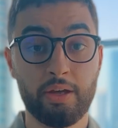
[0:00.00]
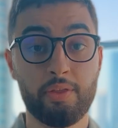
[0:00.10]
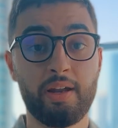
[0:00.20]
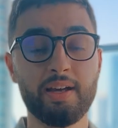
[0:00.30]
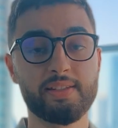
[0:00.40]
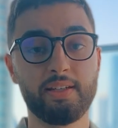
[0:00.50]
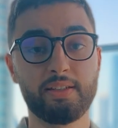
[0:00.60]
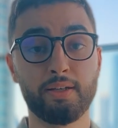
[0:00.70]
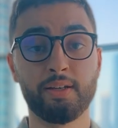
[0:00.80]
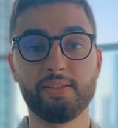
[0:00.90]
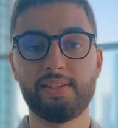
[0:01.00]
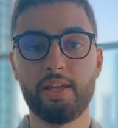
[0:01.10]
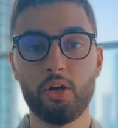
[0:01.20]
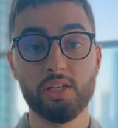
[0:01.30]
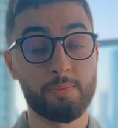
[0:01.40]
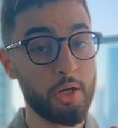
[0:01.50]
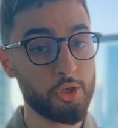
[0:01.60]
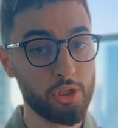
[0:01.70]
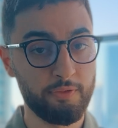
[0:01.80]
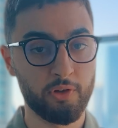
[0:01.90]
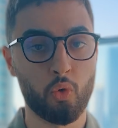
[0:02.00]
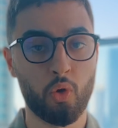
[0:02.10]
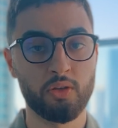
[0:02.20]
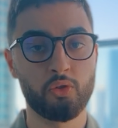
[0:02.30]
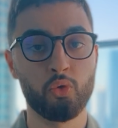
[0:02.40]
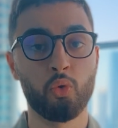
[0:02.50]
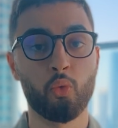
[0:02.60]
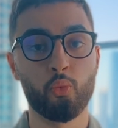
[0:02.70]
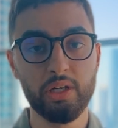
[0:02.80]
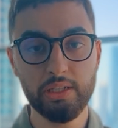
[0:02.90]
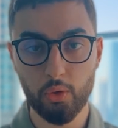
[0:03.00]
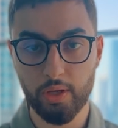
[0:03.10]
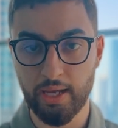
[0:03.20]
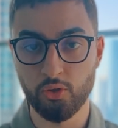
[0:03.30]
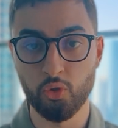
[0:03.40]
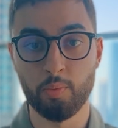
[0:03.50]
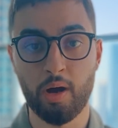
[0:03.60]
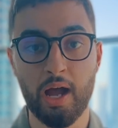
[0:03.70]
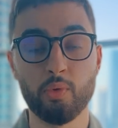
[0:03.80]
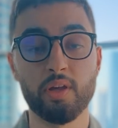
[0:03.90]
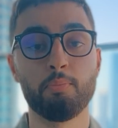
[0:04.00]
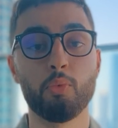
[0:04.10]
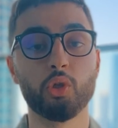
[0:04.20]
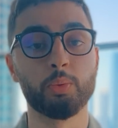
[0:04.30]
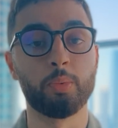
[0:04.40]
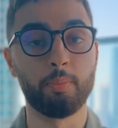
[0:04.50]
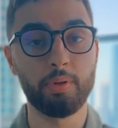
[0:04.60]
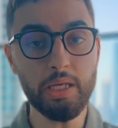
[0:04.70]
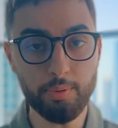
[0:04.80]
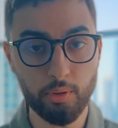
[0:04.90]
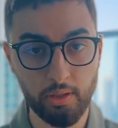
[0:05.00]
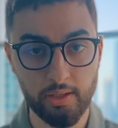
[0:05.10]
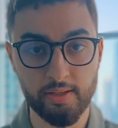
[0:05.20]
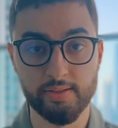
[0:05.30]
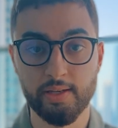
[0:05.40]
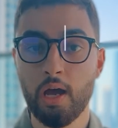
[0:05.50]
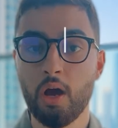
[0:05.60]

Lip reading: Now, the next thing to consider, especially if you're going to relocate to Dubai with multiple people, is